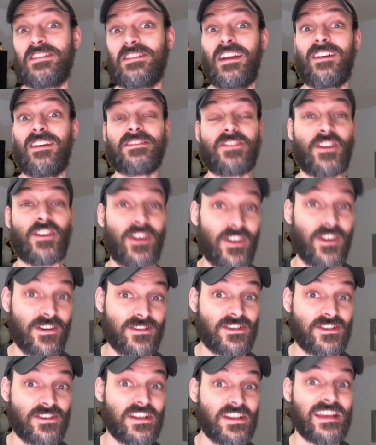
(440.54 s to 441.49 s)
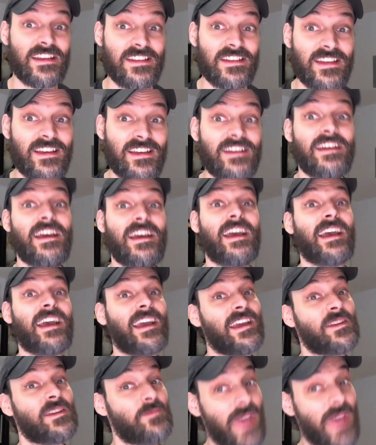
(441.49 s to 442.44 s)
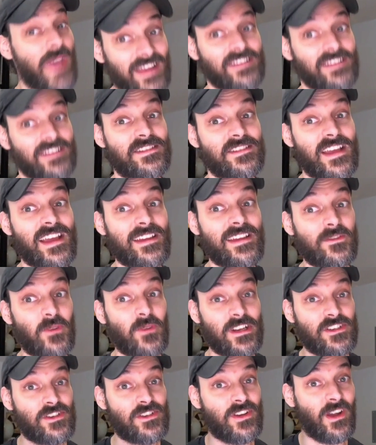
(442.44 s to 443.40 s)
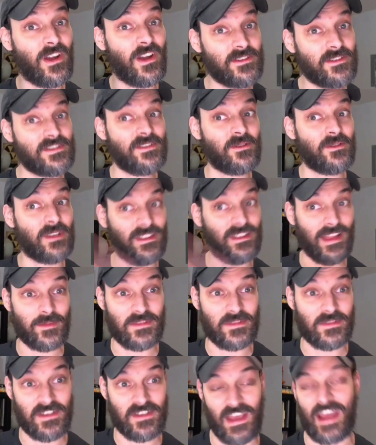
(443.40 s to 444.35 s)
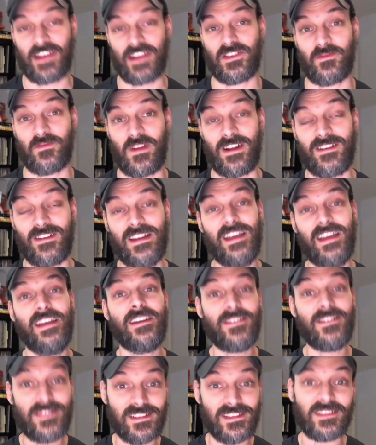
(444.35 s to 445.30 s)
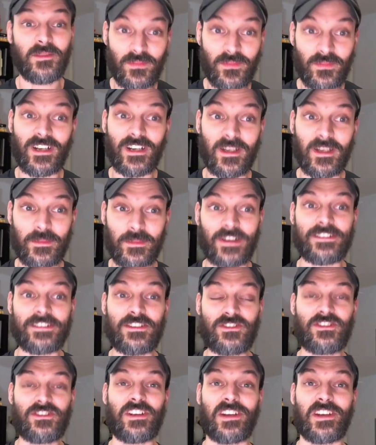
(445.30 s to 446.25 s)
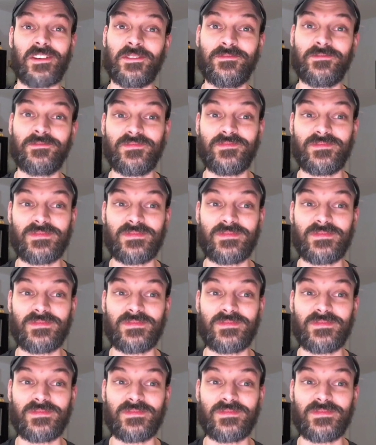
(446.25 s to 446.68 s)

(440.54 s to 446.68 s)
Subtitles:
Guterres urged India and Pakistan, which also claims Kashmir, to pretty much chill.